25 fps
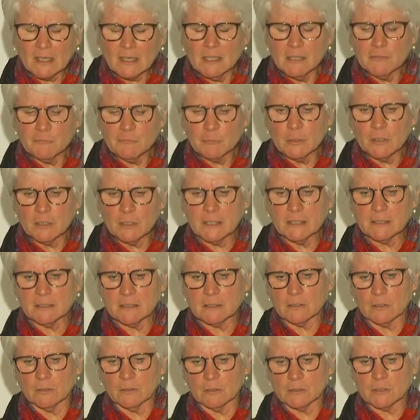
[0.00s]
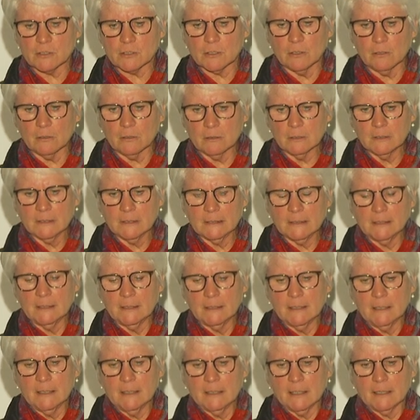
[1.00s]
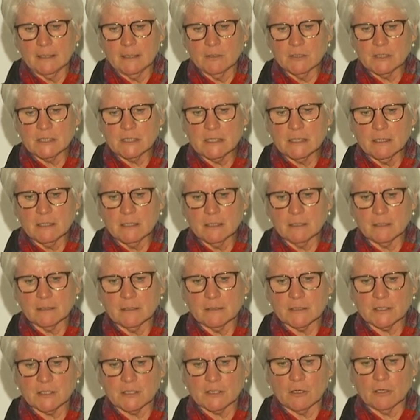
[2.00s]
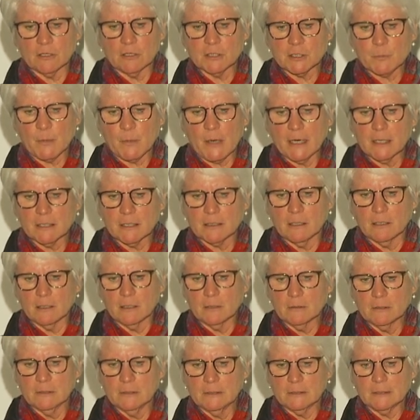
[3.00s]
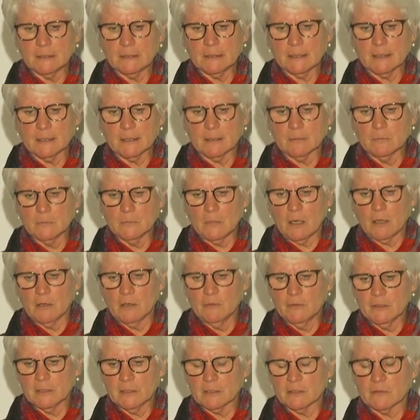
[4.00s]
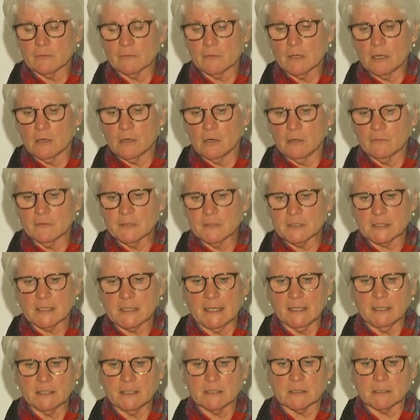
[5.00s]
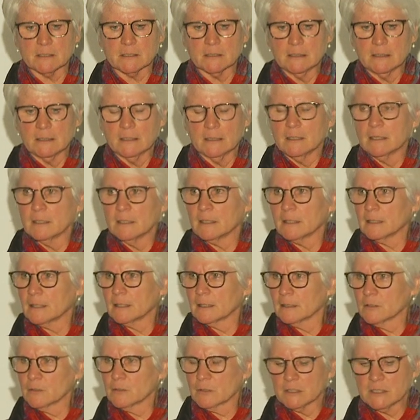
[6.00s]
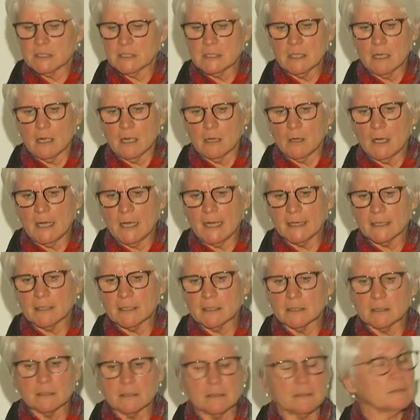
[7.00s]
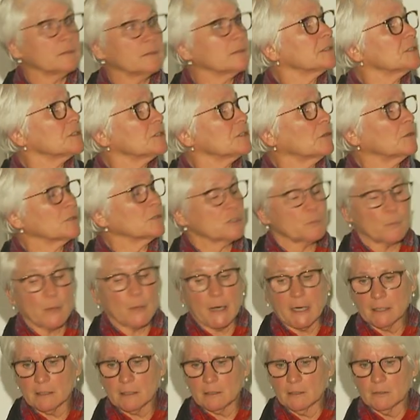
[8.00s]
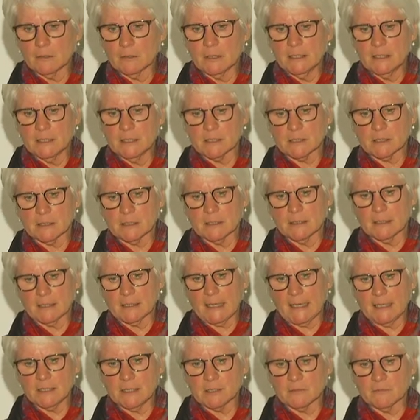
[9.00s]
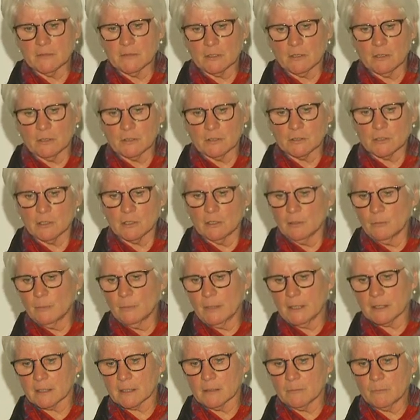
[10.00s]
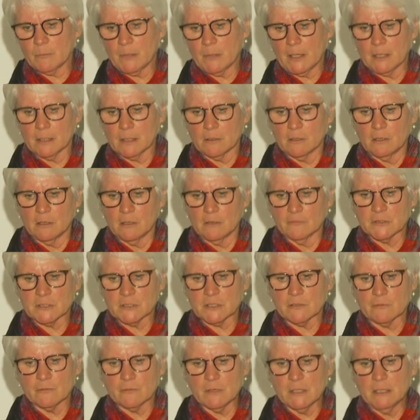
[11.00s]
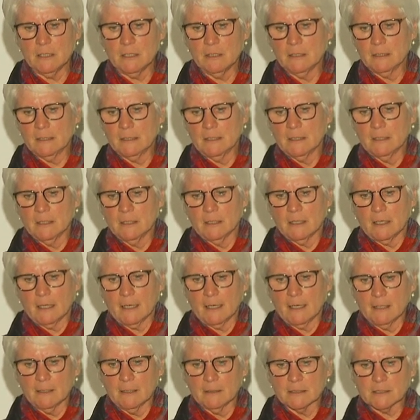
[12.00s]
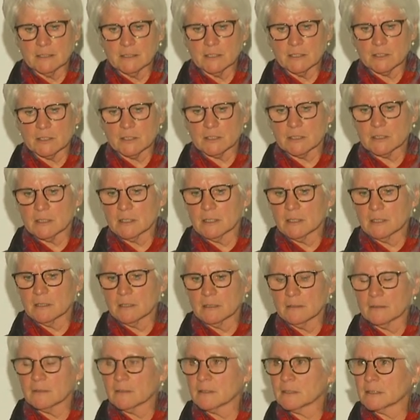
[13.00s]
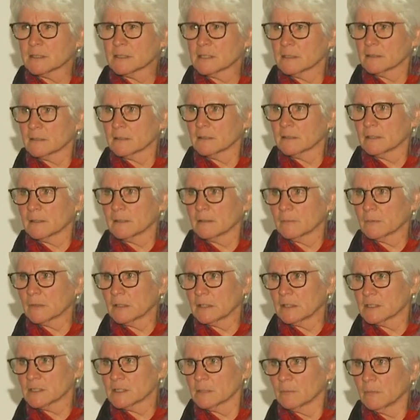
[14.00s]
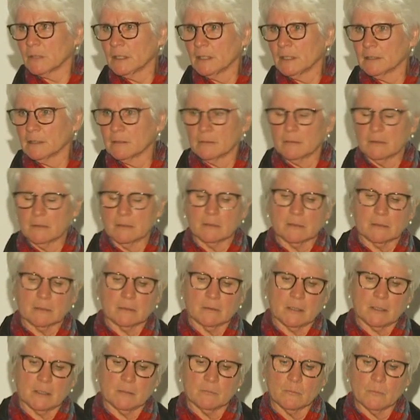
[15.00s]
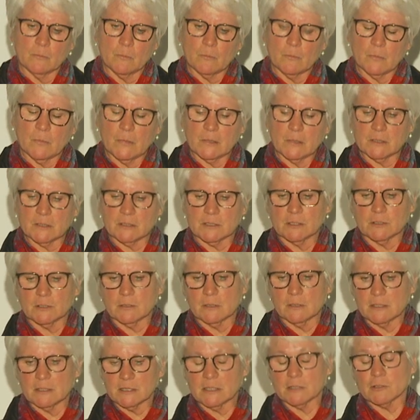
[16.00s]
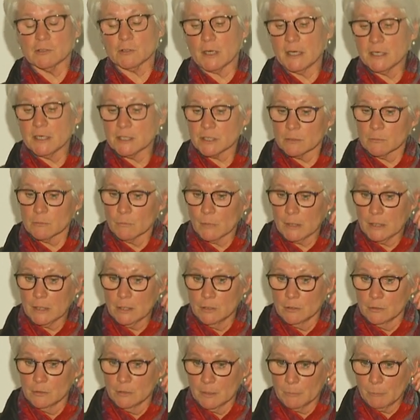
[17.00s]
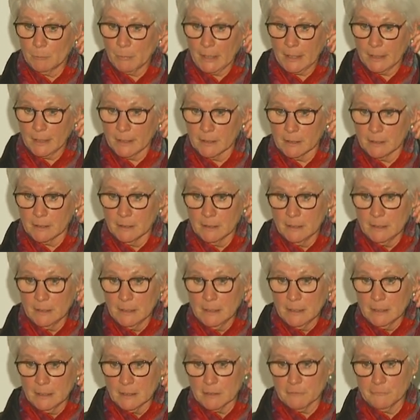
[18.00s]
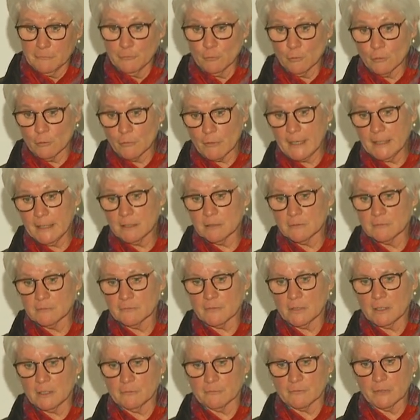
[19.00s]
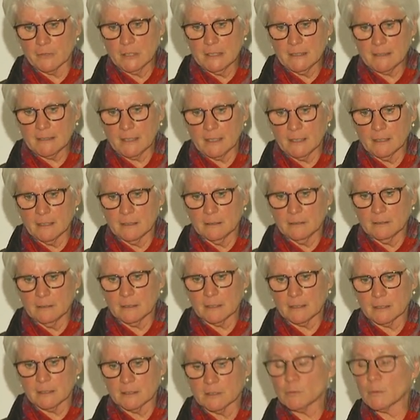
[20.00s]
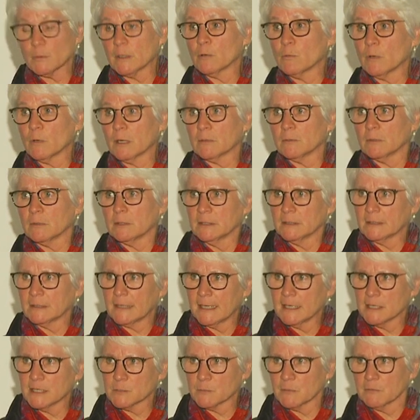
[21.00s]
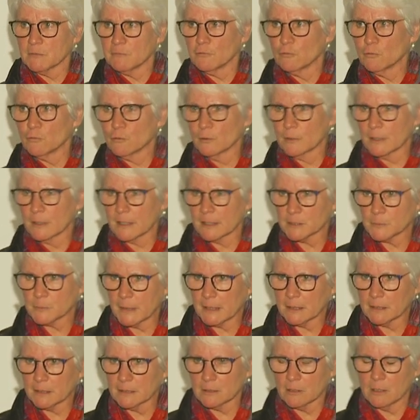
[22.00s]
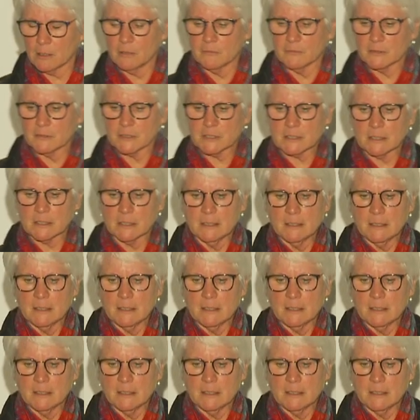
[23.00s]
If we look at the control, and you see the starch breakdown over the three harvest dates. You can see how high the starch breakdown is in the case of the control by harvest three. And this is just a similar the situation when you apply the full rate of retain 21 days before expected harvest.